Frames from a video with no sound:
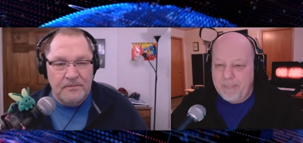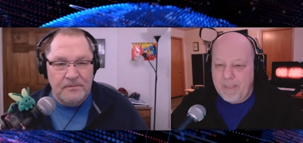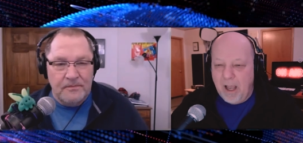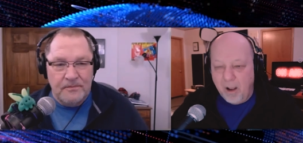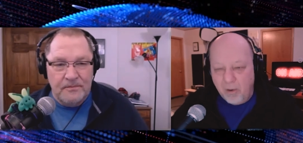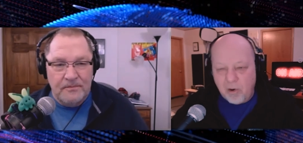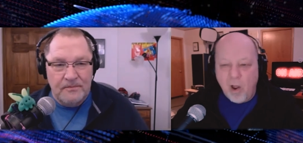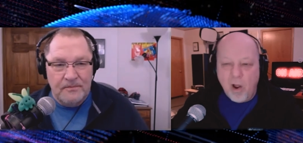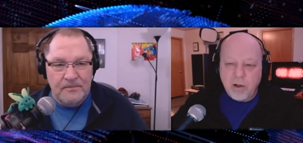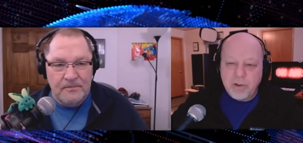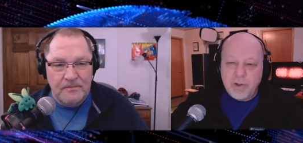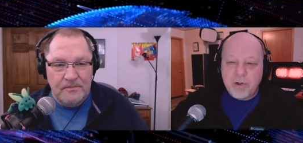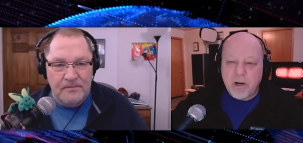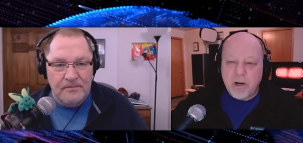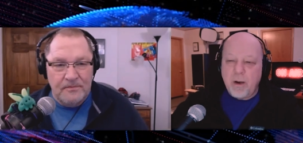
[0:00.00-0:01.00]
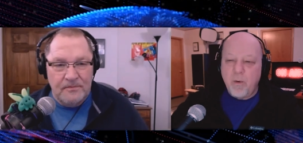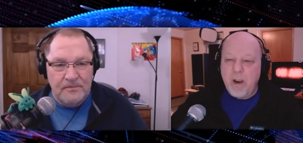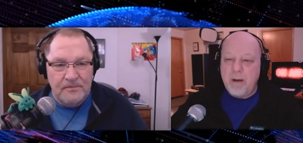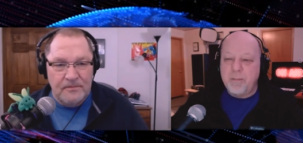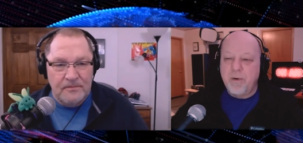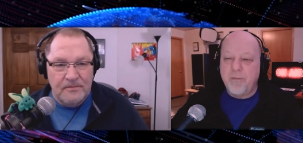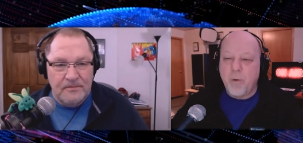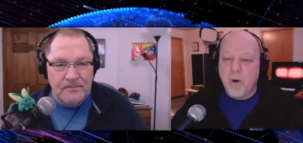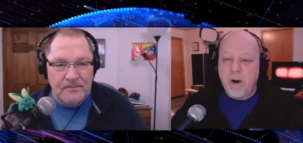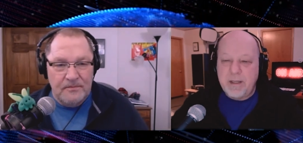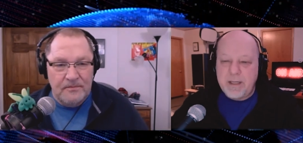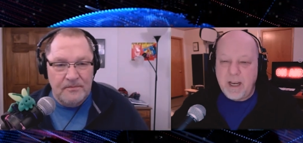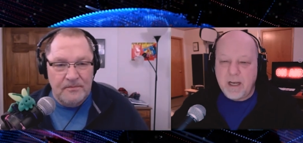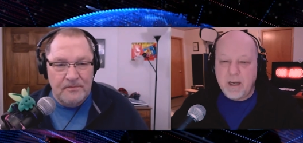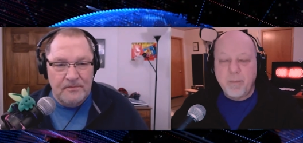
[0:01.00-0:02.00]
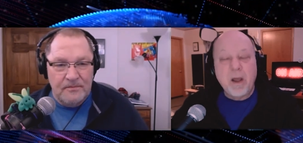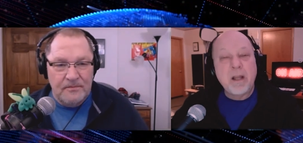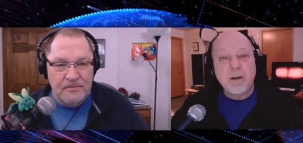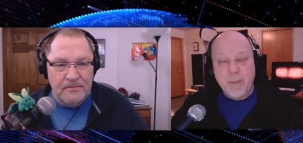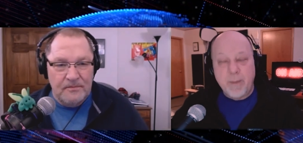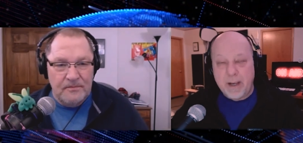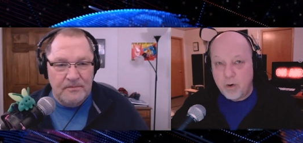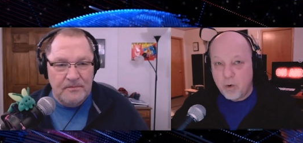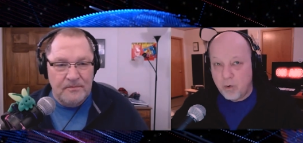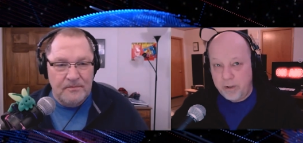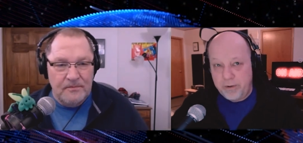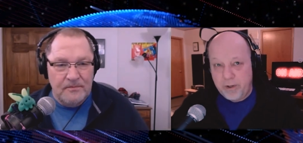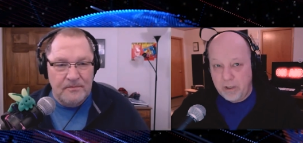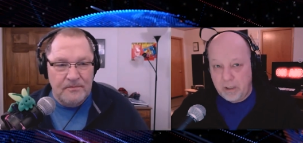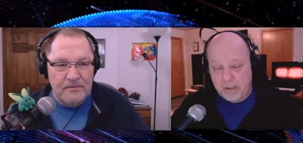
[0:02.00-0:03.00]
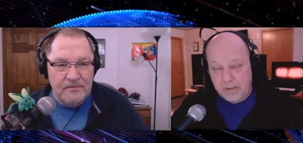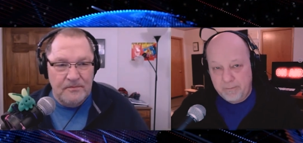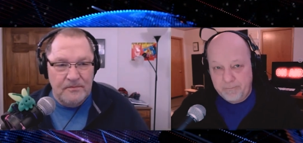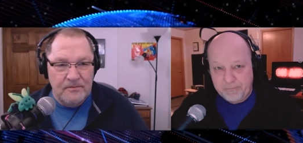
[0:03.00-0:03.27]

Speaker 1: how long should I wait before I take a bite of my corn dog?